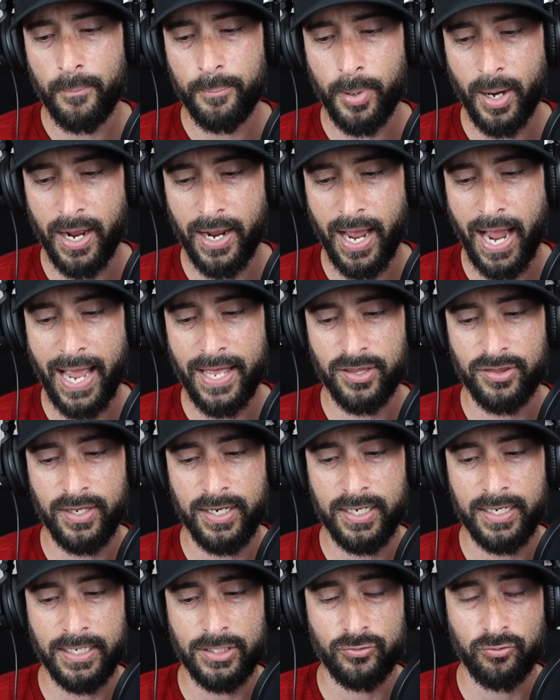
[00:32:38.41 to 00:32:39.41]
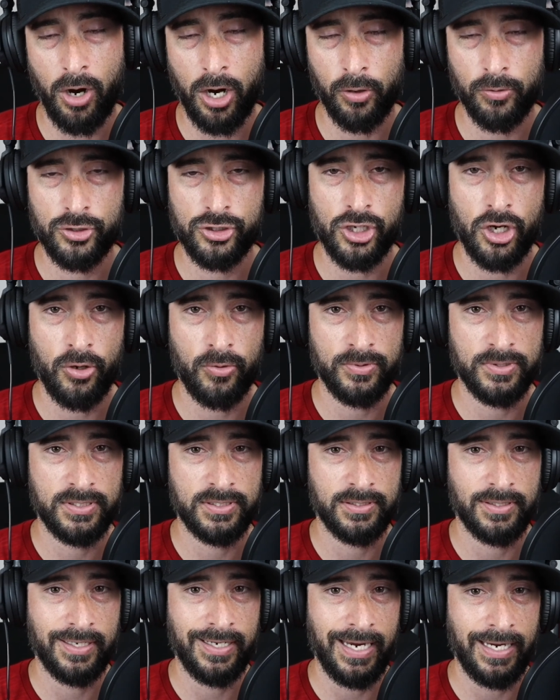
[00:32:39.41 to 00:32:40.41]
But I think it's Ronald
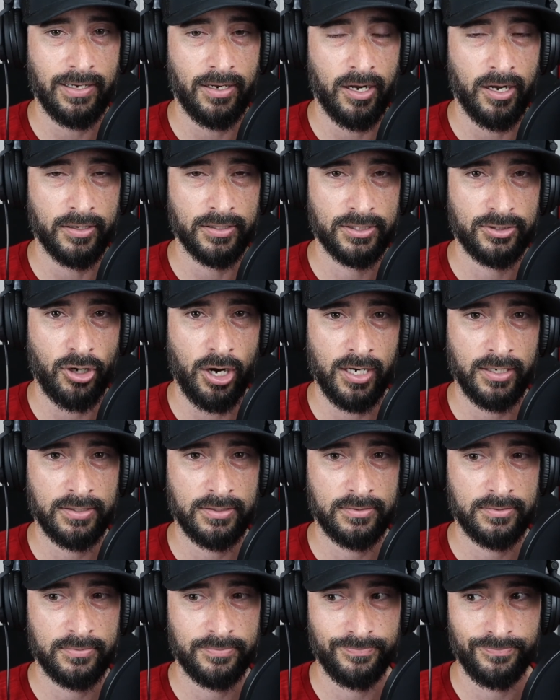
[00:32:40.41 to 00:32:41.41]
Jones starting